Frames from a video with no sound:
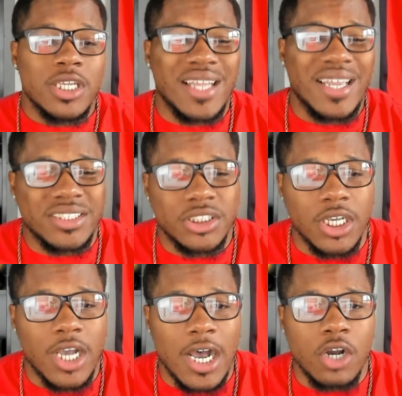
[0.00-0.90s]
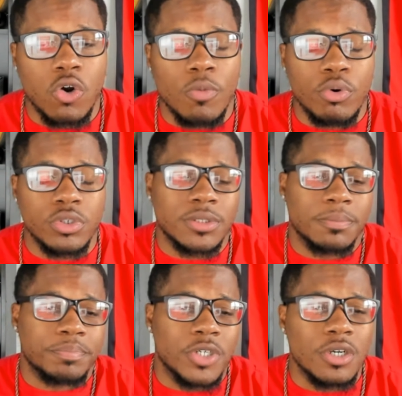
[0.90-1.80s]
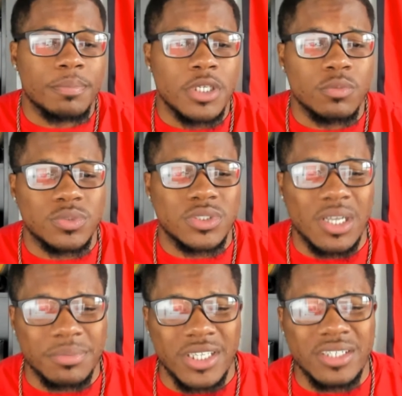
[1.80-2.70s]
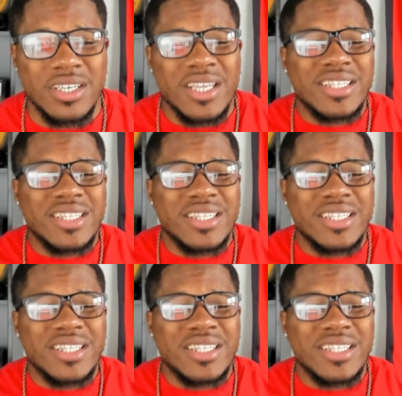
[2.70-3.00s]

like the Chicago Bulls and could be something